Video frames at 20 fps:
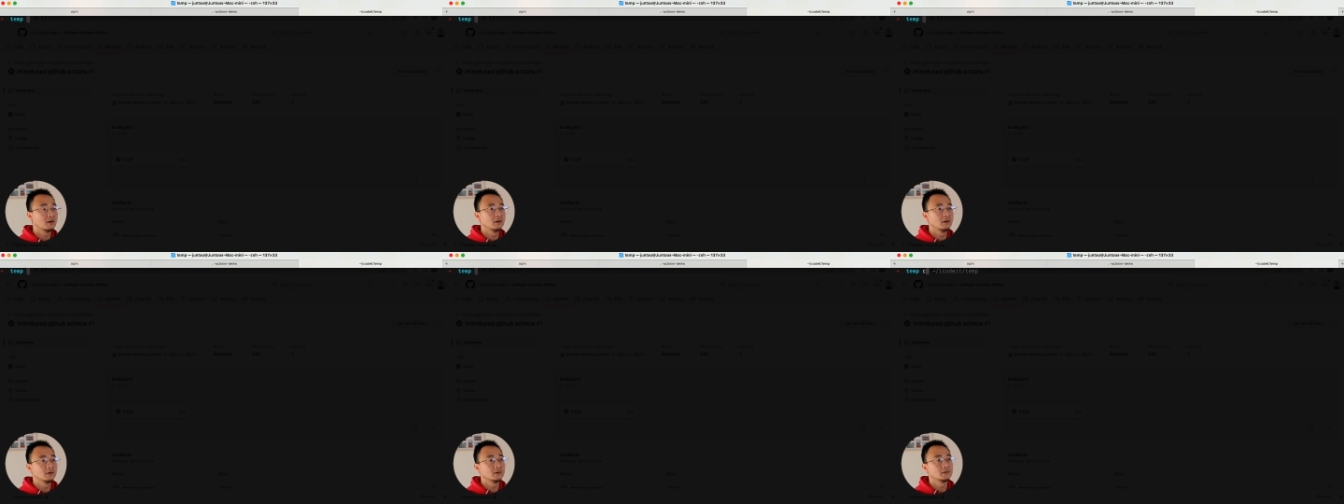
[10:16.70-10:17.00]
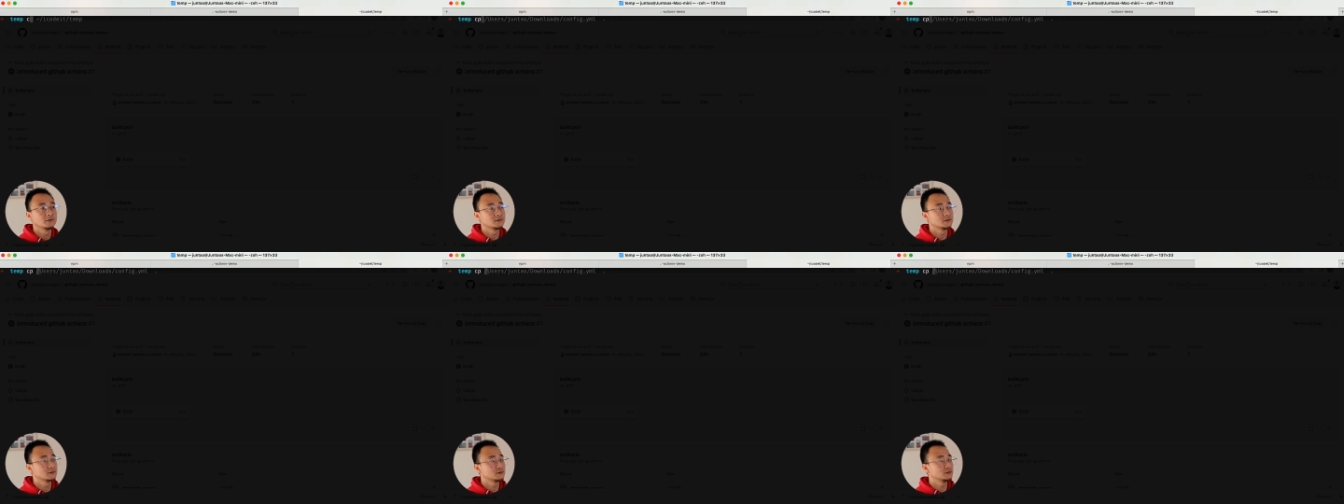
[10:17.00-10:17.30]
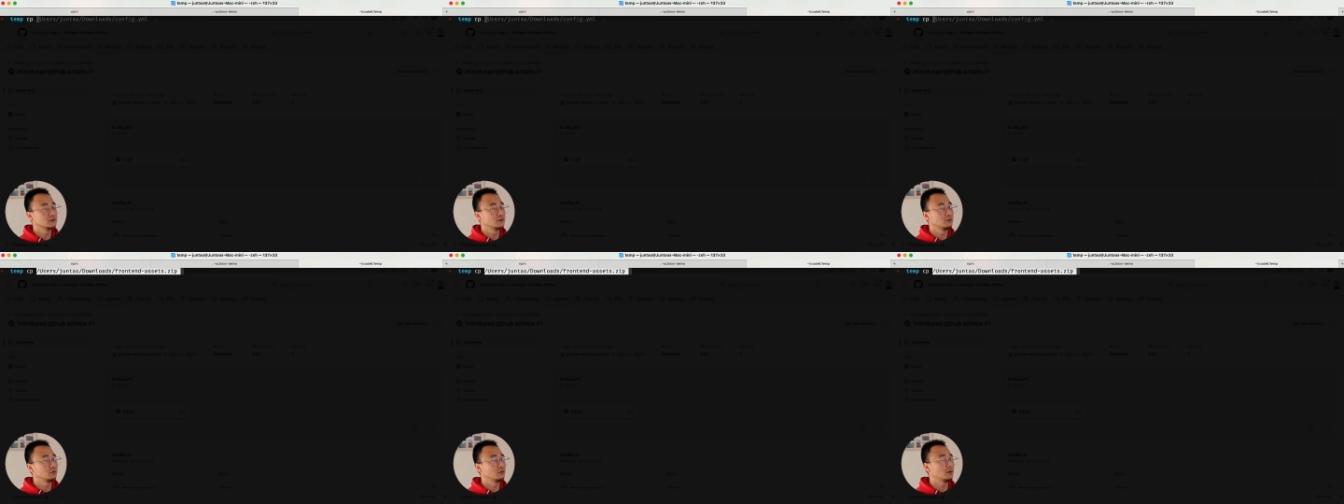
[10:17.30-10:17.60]

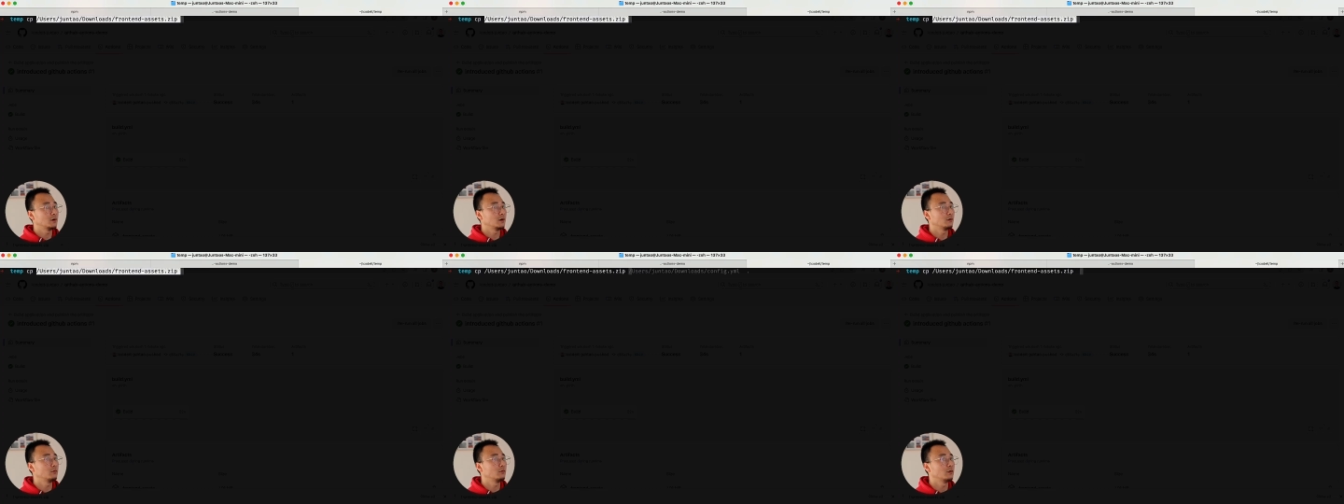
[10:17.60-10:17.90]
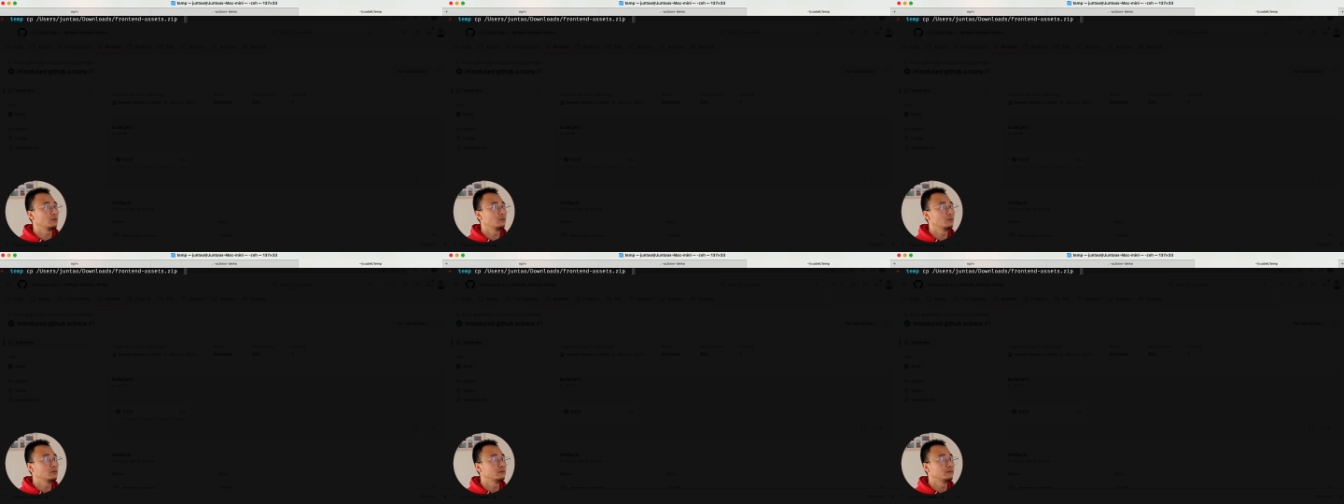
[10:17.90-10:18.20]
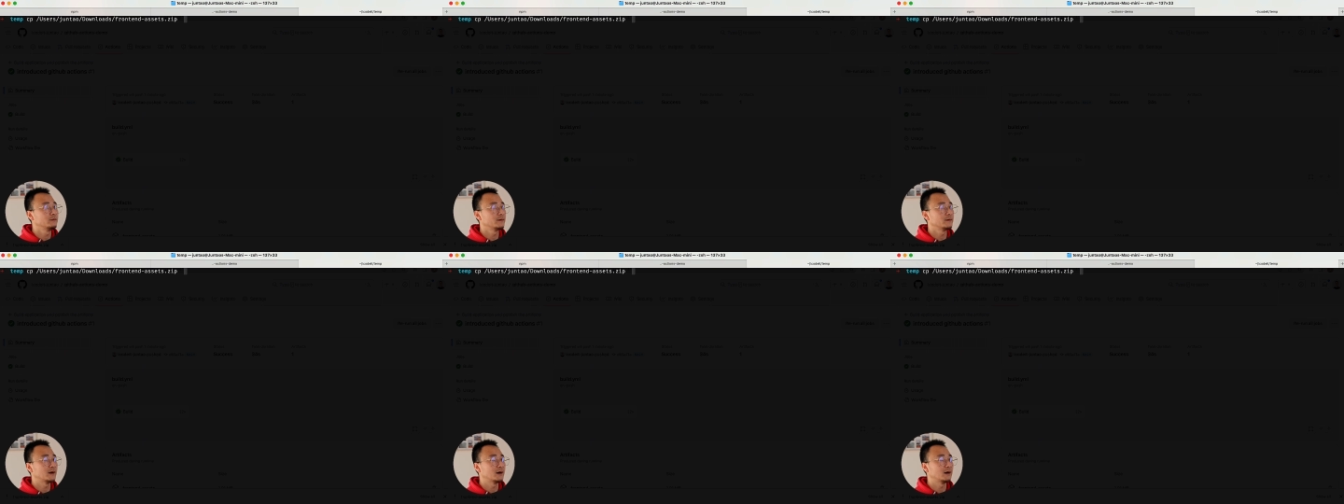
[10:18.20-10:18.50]
So I will
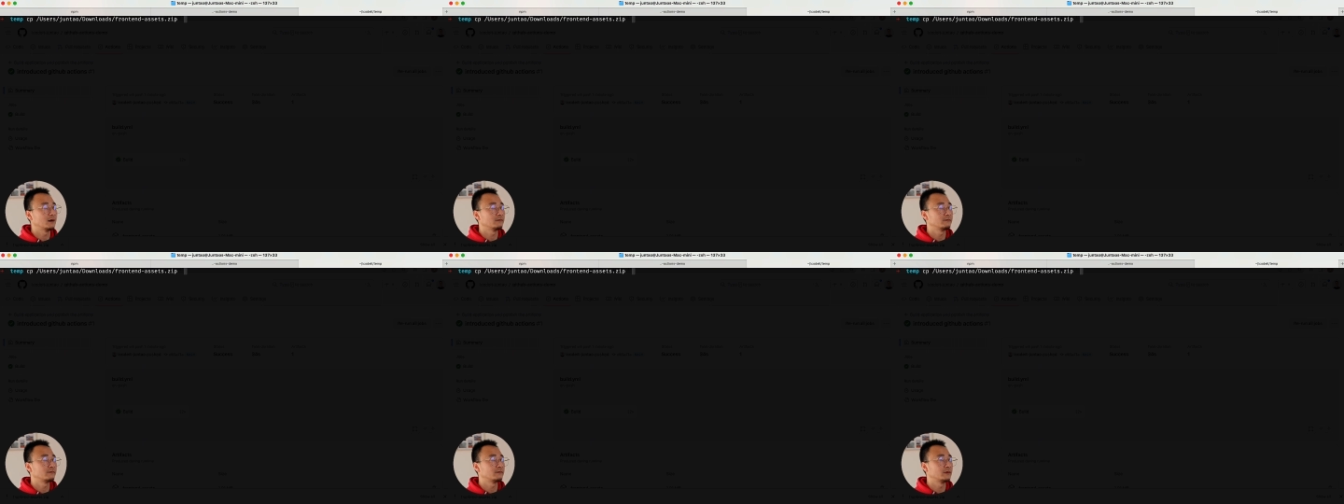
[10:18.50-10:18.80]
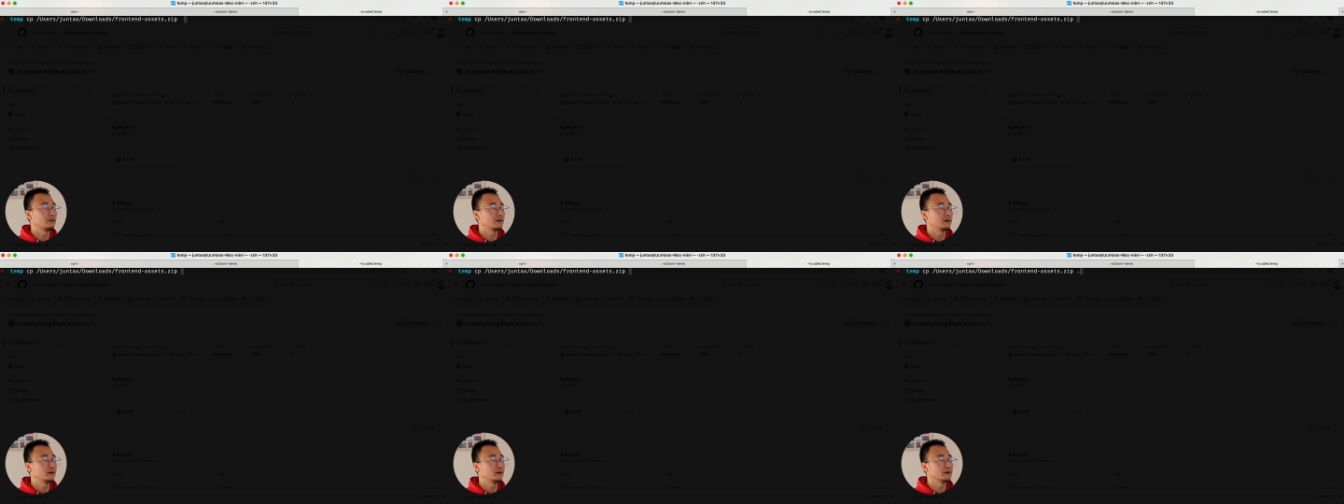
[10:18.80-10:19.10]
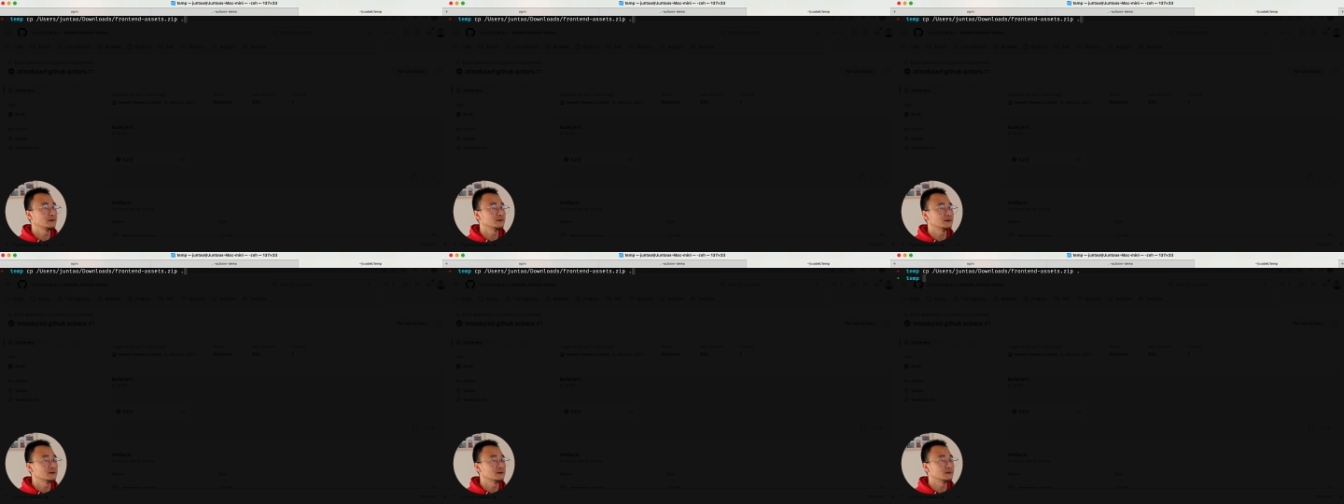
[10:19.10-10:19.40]
move that front end
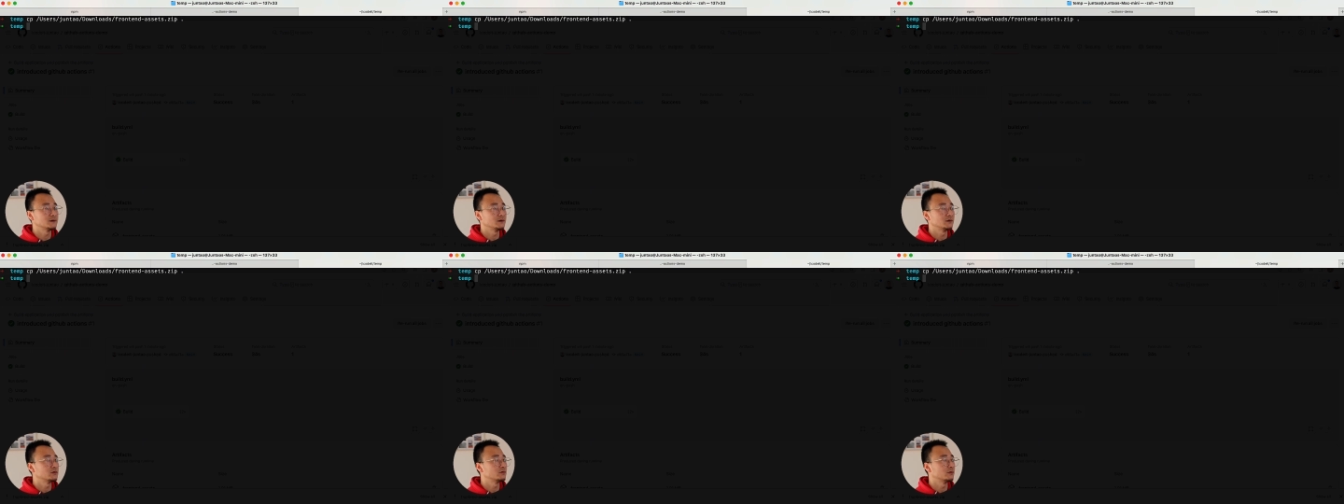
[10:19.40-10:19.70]
assets into